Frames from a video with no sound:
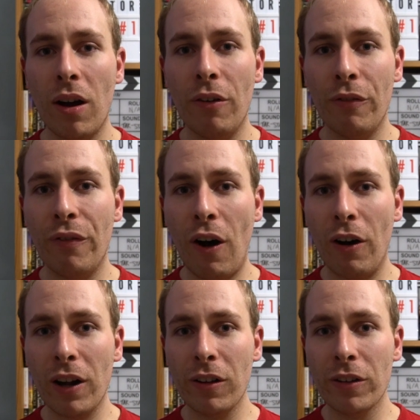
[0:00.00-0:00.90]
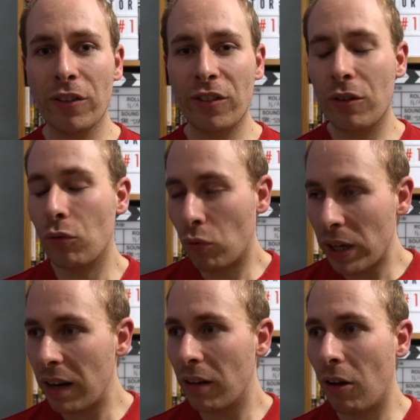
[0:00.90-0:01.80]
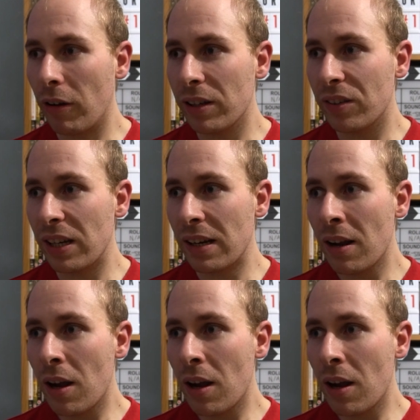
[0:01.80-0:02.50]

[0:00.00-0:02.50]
of violence and realising